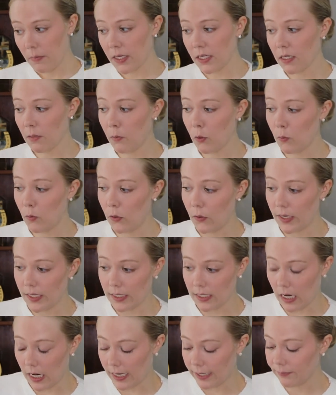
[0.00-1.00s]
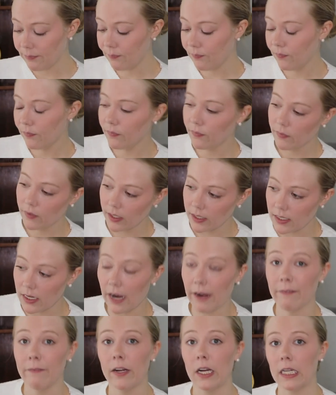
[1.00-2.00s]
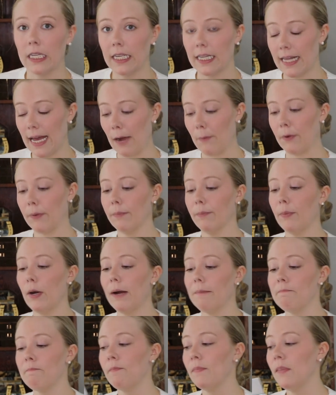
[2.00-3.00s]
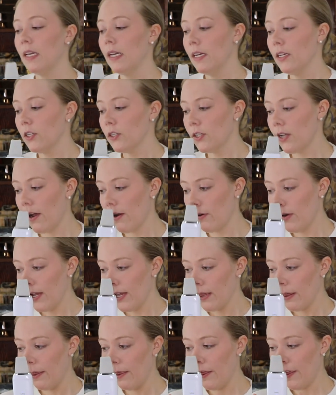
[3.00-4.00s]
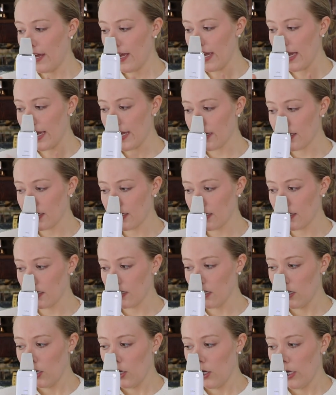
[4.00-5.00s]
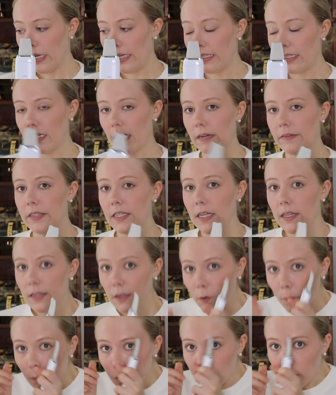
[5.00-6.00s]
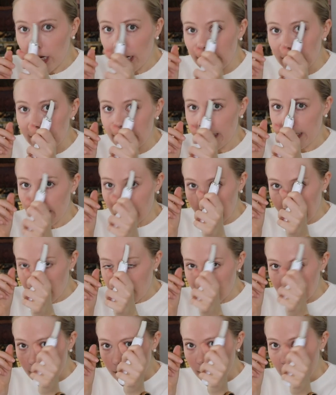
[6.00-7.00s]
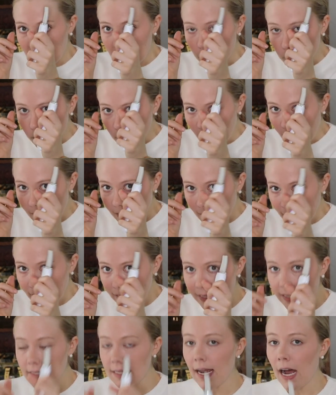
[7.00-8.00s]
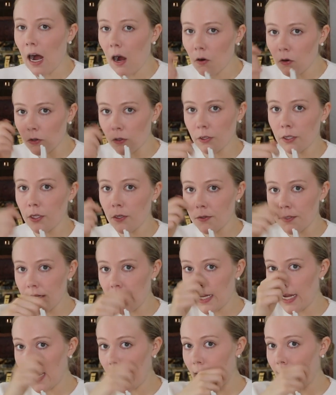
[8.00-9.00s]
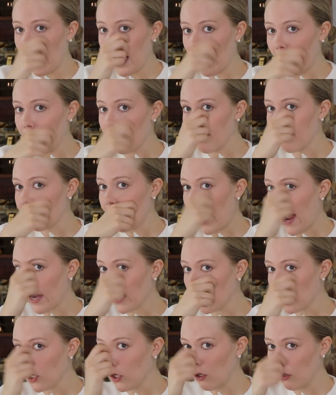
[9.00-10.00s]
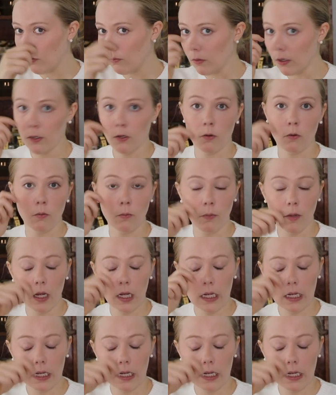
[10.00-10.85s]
Miss Amumu is not feeling that one. But, so this, instead of sitting there trying to get the blackheads out or using a vacuum little